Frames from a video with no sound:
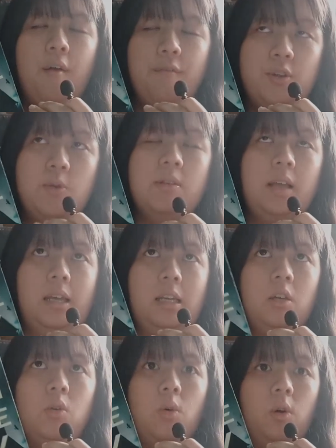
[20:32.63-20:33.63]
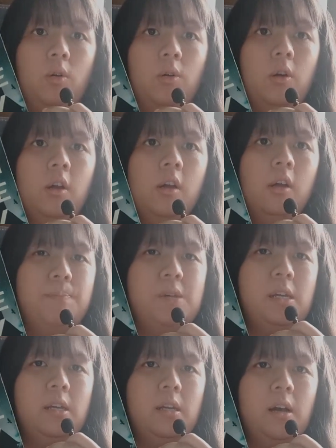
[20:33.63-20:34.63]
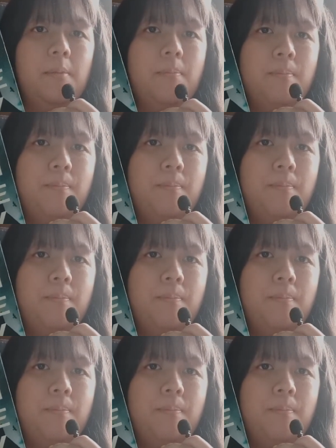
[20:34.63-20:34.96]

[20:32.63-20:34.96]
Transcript: feels like he will be a